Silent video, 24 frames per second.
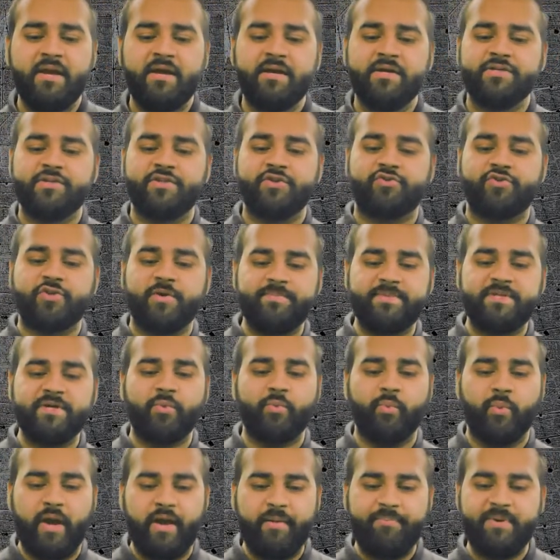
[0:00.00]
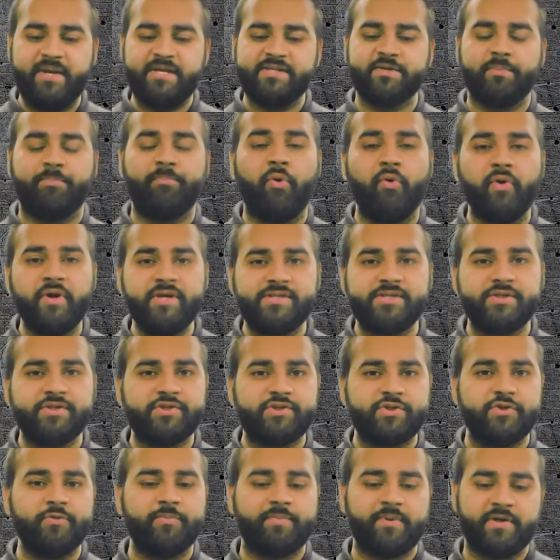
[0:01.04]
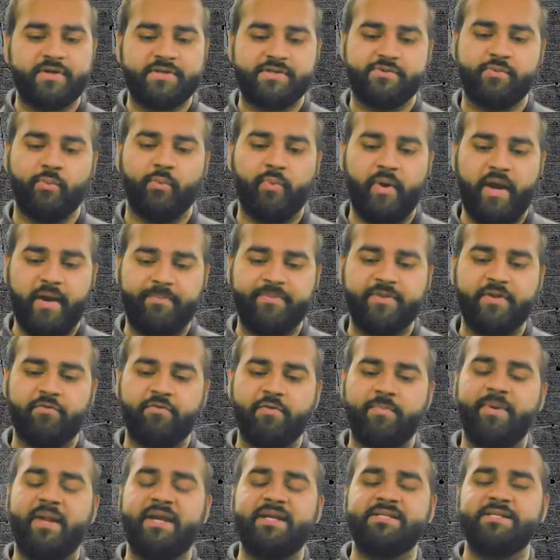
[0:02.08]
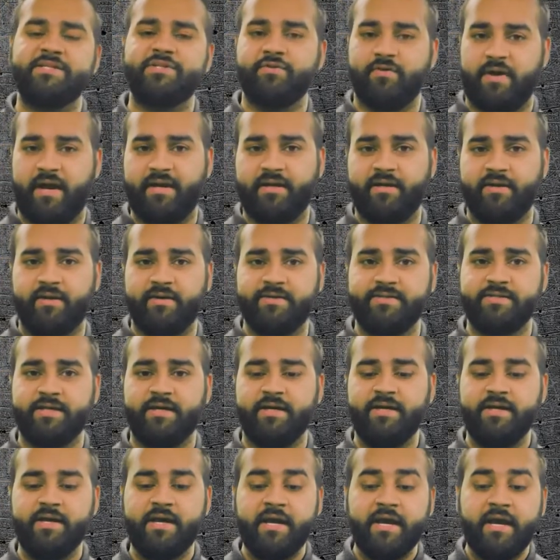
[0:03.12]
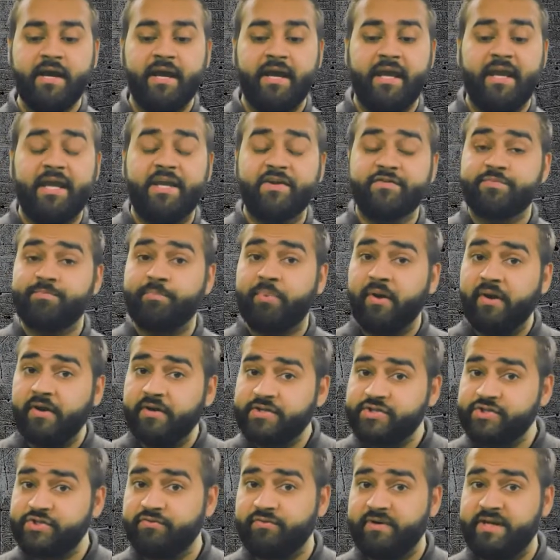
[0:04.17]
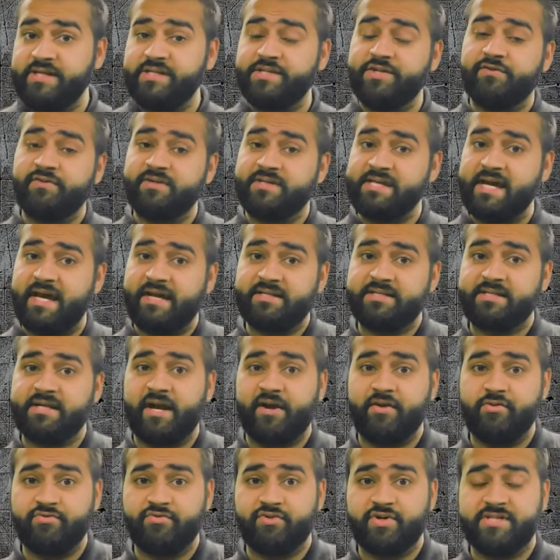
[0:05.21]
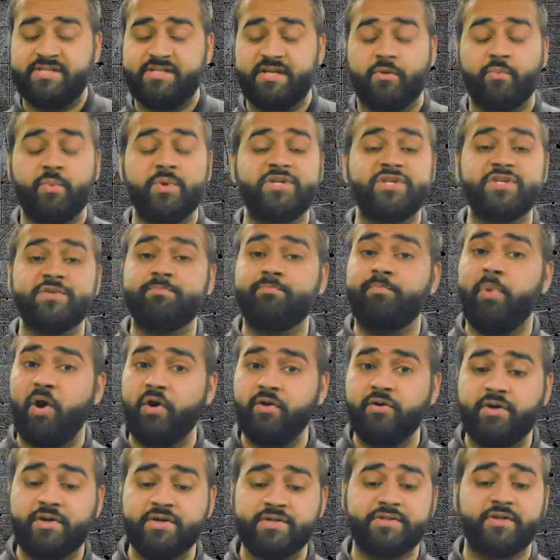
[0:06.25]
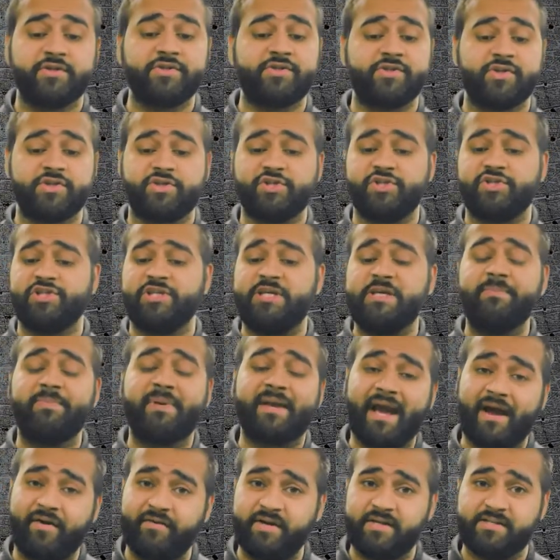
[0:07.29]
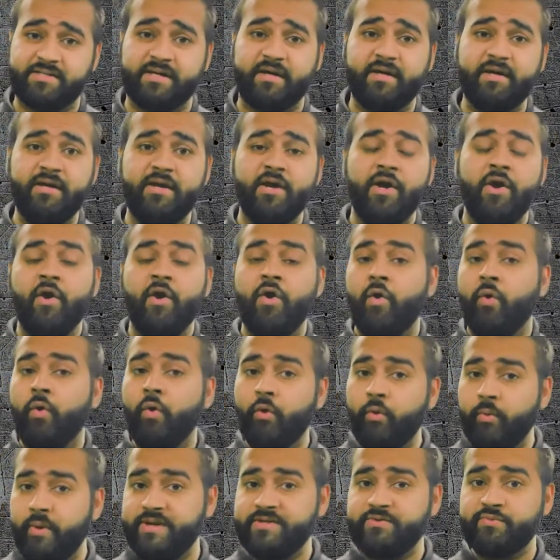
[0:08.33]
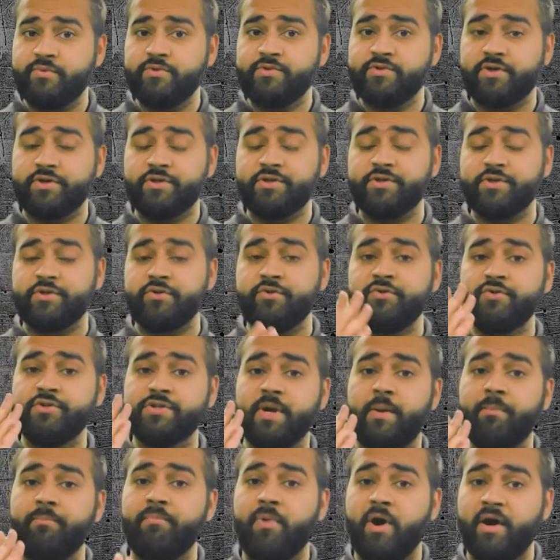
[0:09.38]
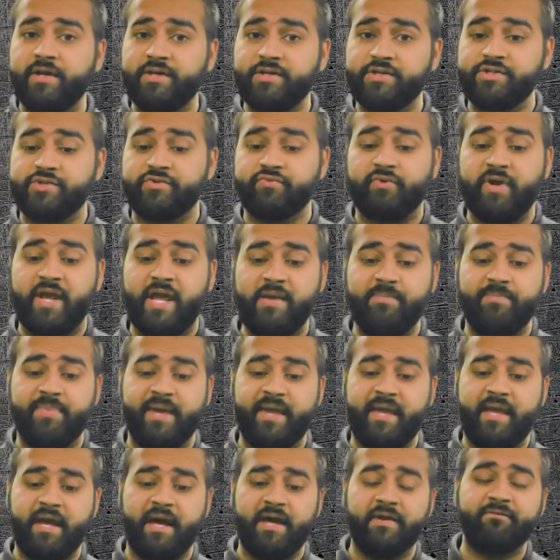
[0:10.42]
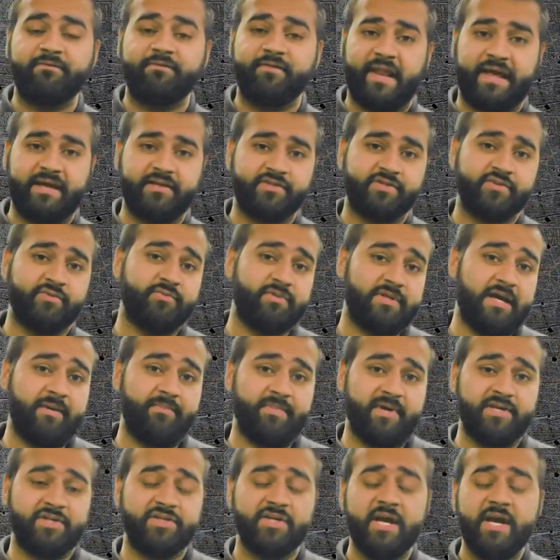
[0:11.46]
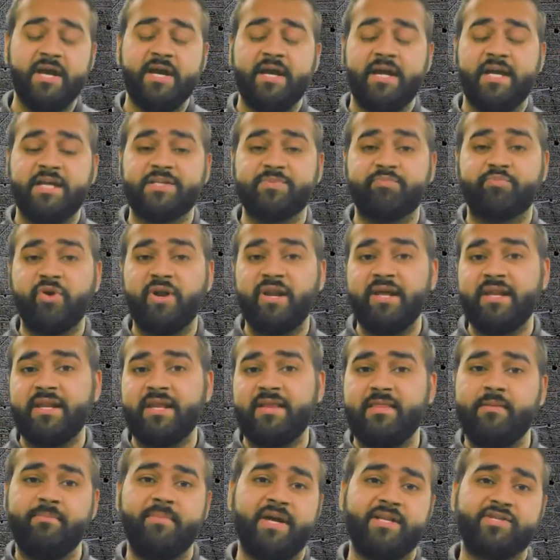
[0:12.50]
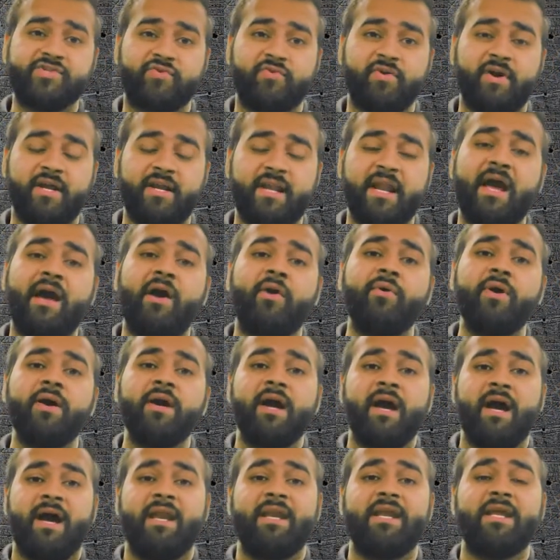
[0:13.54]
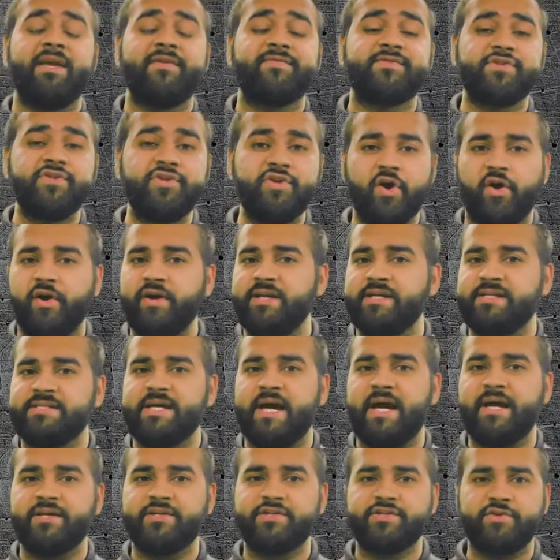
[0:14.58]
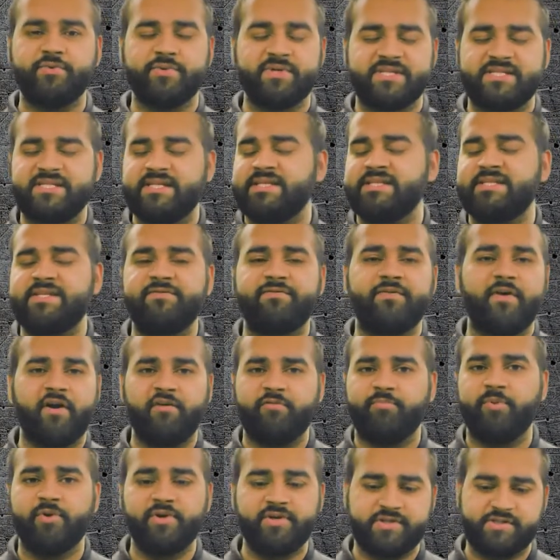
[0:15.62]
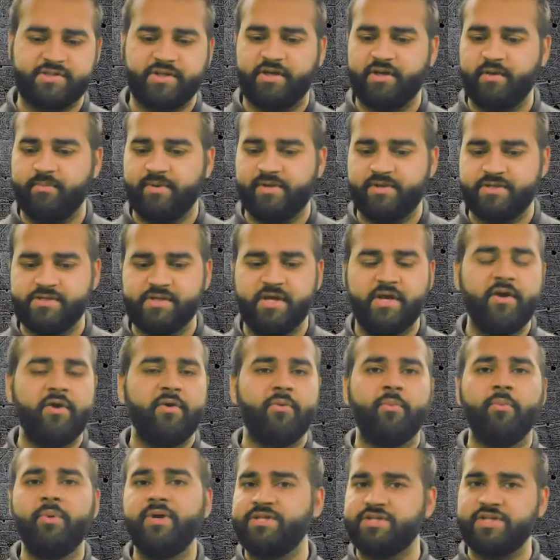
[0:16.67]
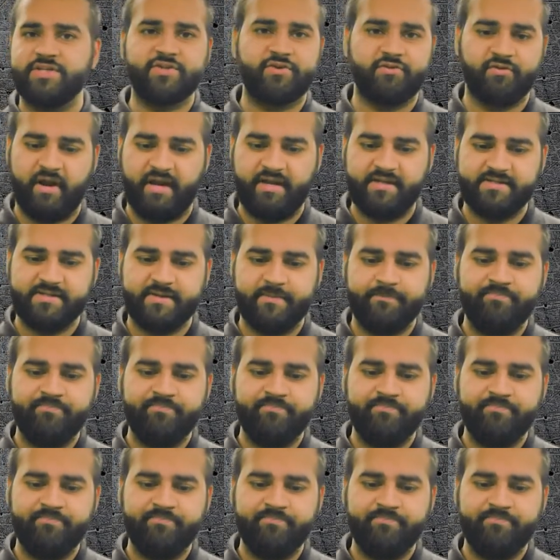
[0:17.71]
So the triptych whip is a poison 2+ whip that replaces your agonizer. It gives +3 to your attacks characteristic, which is bonkers on such a cheap character. Always wounds on 2s, -3 AP, and flat 2 damage. It's brilliant in the meta right now, and it gives 9 attacks to a 65-point succubus, which is great.